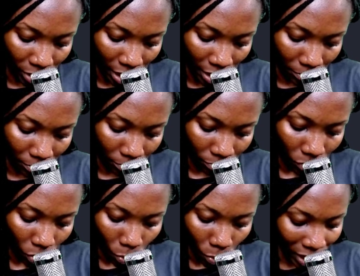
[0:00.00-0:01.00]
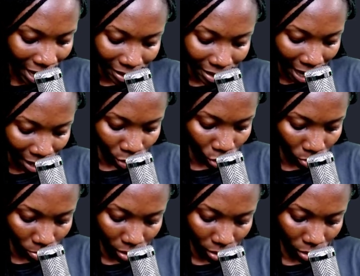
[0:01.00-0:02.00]
Okay, we can't
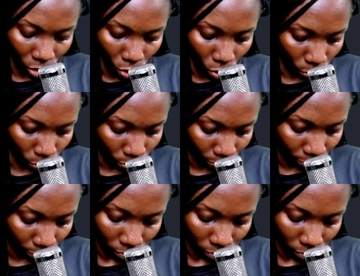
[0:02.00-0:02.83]
assume this. No,